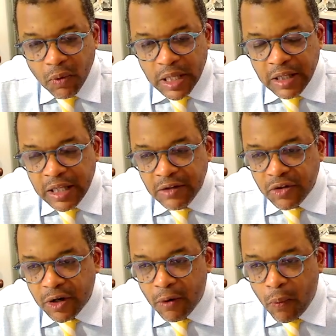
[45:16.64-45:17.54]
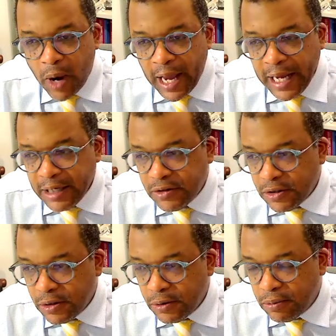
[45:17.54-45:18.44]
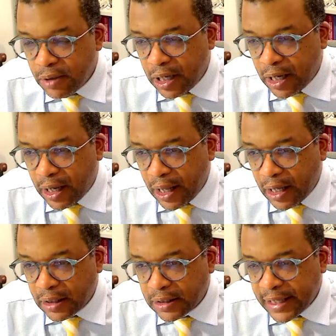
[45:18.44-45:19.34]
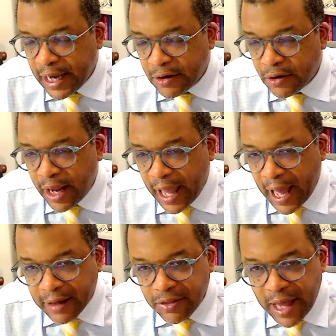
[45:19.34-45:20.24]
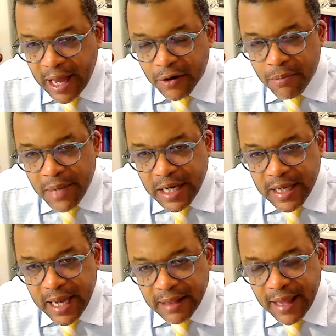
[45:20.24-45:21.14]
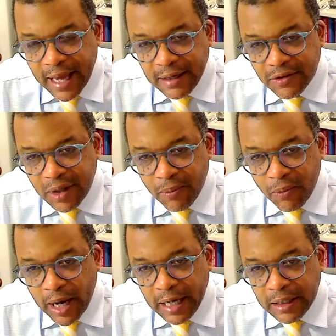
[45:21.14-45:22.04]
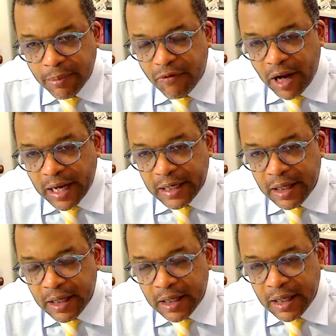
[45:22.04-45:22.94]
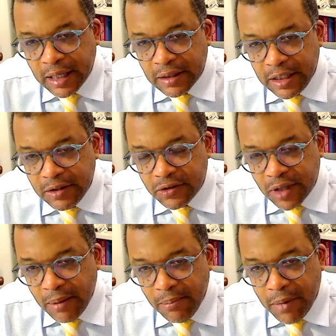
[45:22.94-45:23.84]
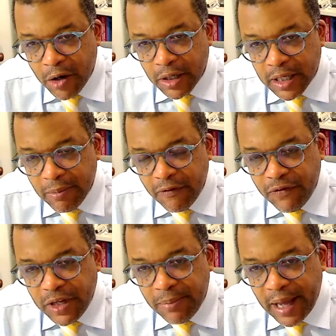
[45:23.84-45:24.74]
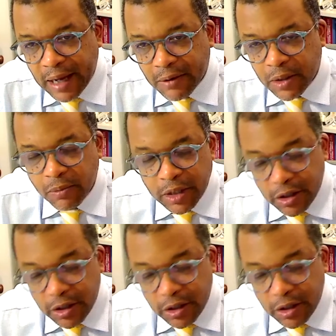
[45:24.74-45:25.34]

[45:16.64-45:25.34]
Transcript: Is, is there a way to uh, counteract that or mitigate that in some way to provide at least some modicum of feedback? What, what are